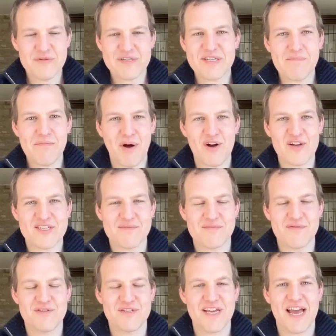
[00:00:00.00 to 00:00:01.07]

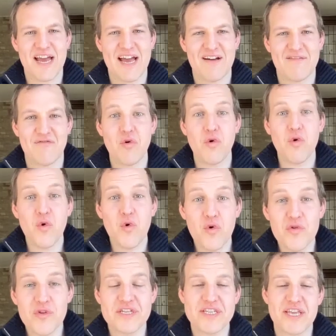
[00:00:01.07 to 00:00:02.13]
impossible to have
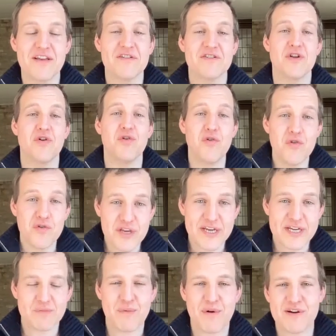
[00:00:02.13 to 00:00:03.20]
all the skills and all the
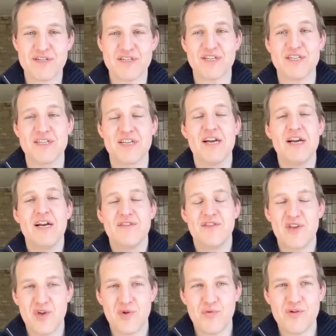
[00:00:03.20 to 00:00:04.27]
experiences that
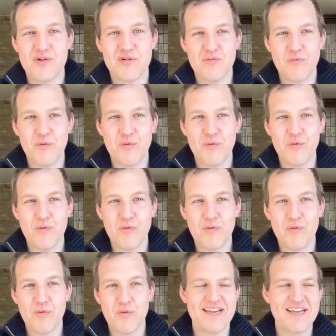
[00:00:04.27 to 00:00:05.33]
you willing
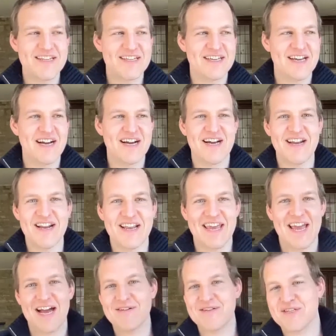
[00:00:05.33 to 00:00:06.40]
need and
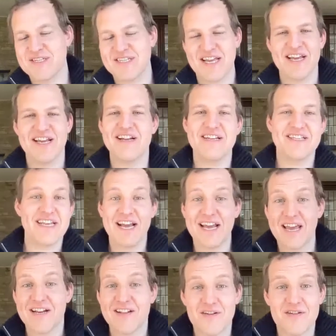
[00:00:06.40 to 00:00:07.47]
encounter, say, in a
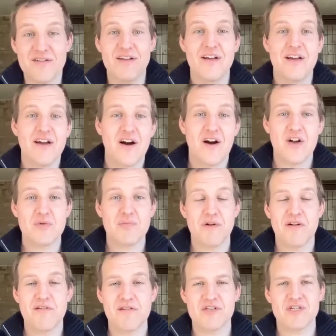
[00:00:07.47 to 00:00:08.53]
decade-long
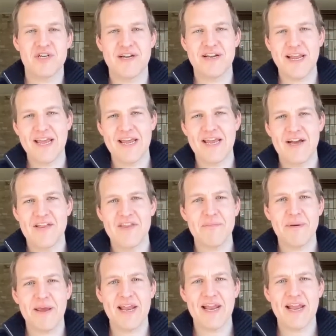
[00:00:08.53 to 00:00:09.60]
entrepreneurial journey at the
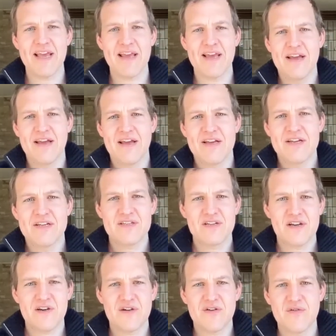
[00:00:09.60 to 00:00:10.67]
beginning.
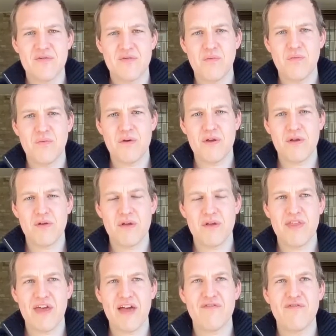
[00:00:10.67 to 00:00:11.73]
So
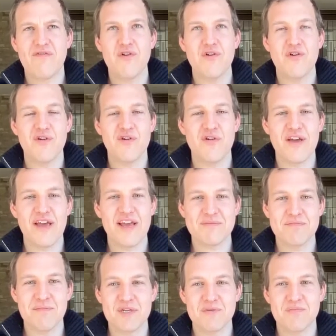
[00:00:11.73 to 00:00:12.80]
therefore, it's
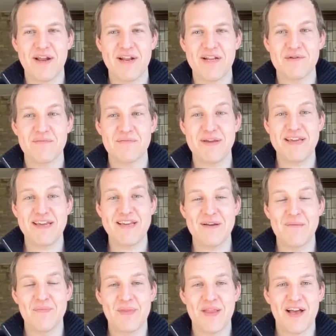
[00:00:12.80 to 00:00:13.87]
much better to
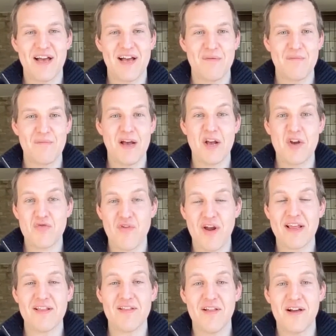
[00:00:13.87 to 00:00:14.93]
be a
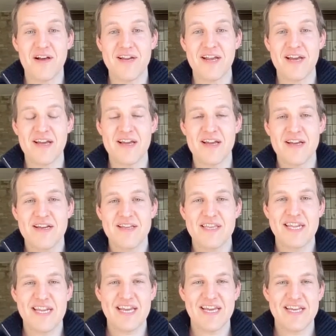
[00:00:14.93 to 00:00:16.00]
great learner
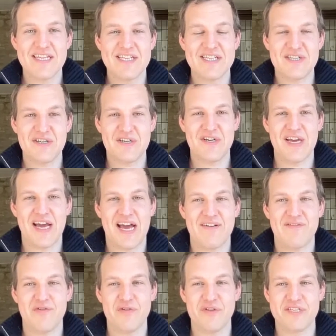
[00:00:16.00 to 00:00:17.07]
than it is to have
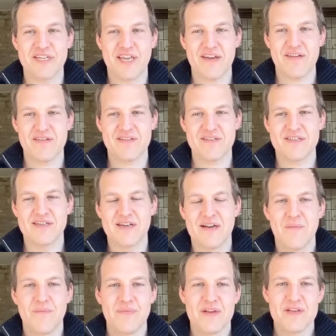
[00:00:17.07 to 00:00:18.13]
all the skills.
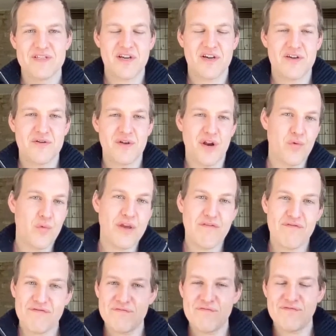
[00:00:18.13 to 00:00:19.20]
So, you know,
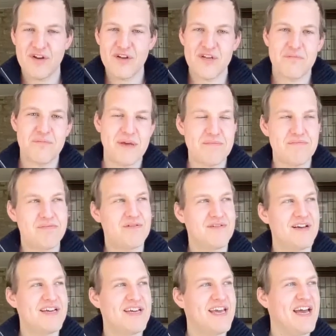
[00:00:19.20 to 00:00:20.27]
we've funded people
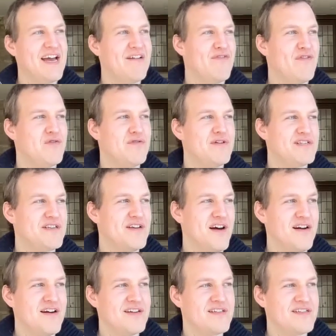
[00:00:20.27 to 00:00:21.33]
at EF who are as
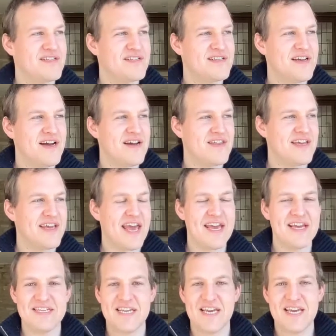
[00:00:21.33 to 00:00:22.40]
young as, I think,
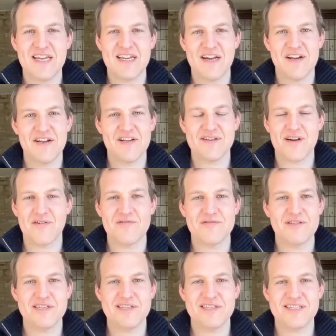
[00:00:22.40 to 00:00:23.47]
18 and as old
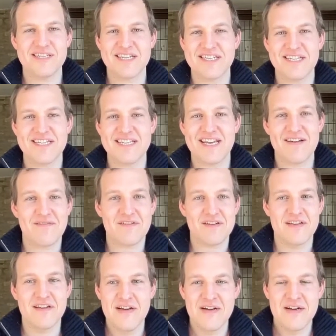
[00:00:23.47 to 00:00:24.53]
as 67.
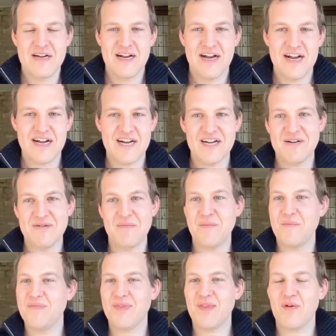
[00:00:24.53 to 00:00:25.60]

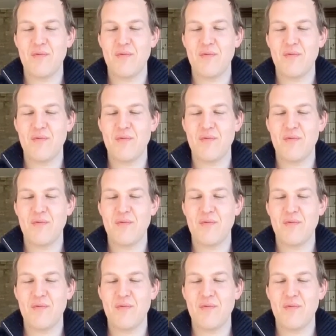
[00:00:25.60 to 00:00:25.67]
I